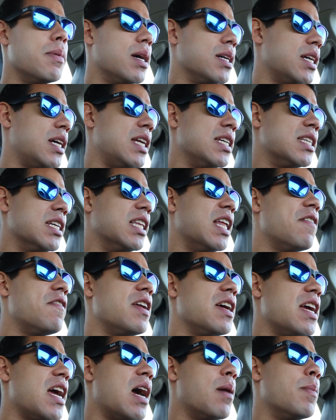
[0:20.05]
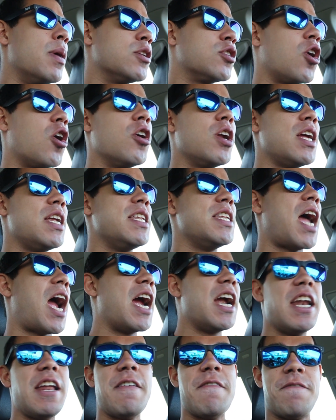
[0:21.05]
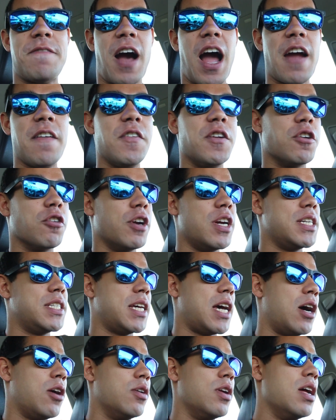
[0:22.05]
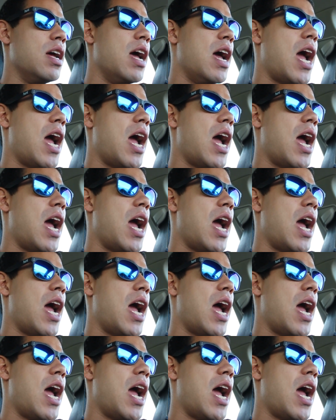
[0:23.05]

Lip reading: Like I said, it's 11 a.m. It's already 95 degrees out,